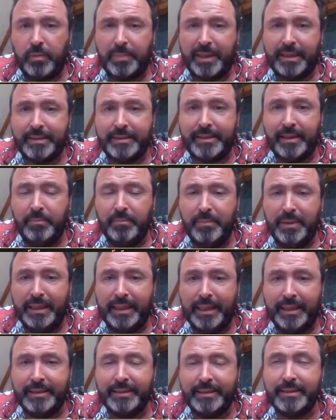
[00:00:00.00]
for about 10
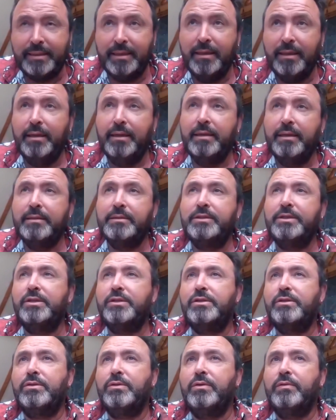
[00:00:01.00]
minutes,
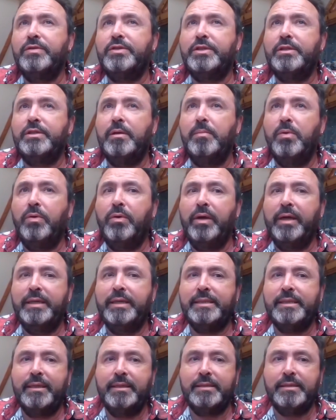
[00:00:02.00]
just sort of
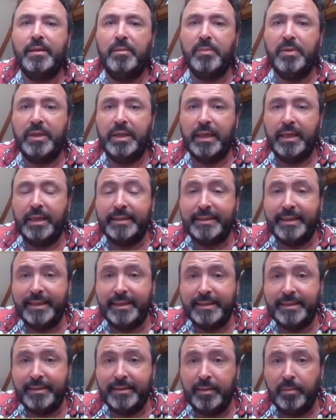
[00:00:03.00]
summarising some of the
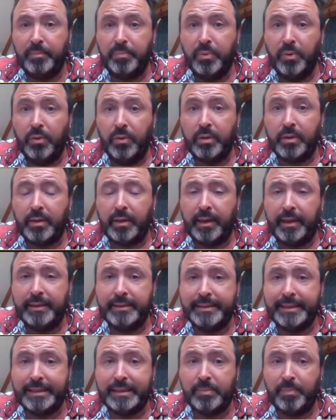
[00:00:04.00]
ideas in the book
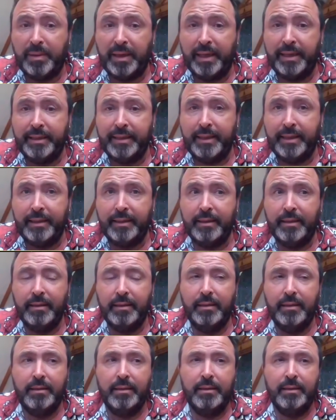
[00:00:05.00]
and explaining
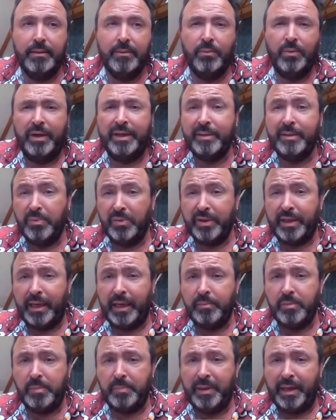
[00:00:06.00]
why the book
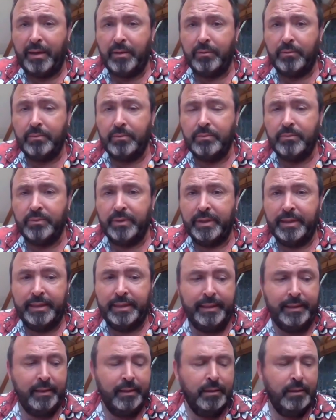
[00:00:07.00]
came about,
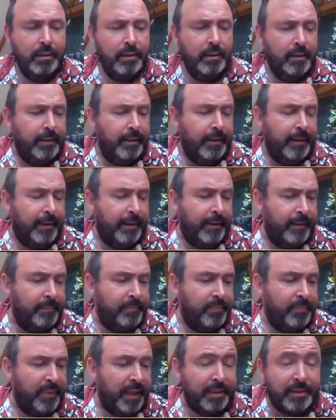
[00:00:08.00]
really.
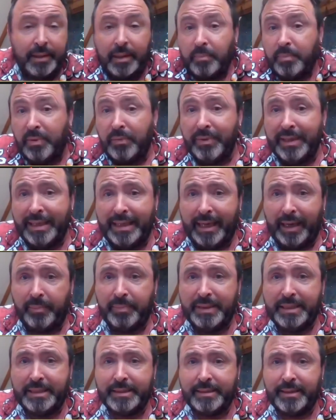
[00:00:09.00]
And I'd be really
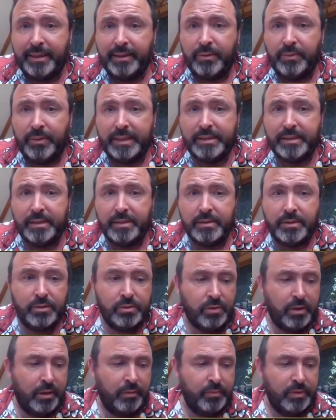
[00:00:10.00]
happy to take questions and
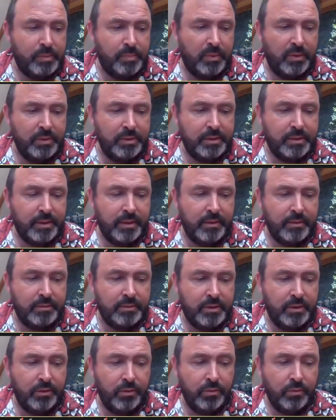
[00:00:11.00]
try and respond to
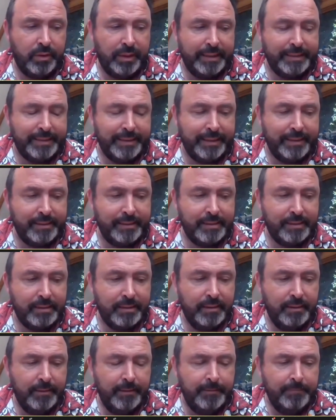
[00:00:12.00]
your
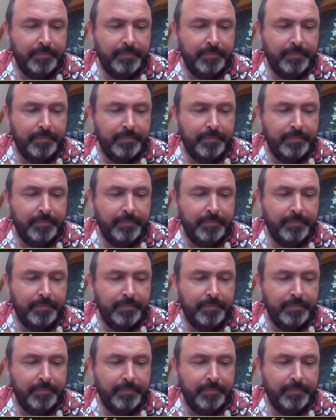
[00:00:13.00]
ideas.